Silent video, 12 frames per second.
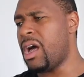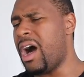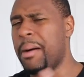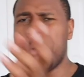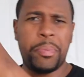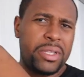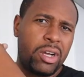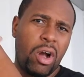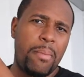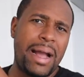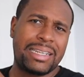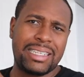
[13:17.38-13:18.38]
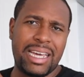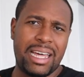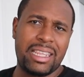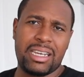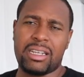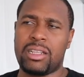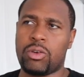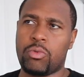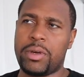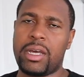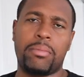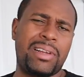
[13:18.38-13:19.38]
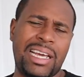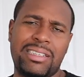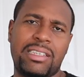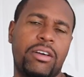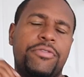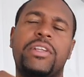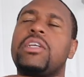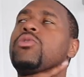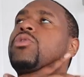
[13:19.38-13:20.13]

I'm gonna put the car back together in a little bit. I'm lazy, I don't feel like